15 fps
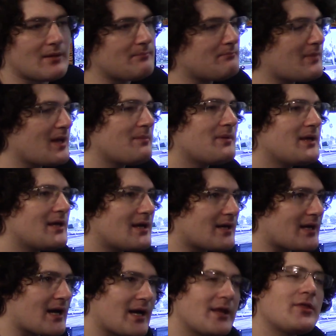maybe
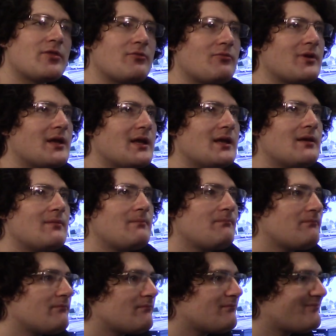an i3,
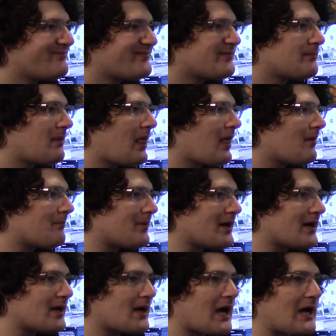but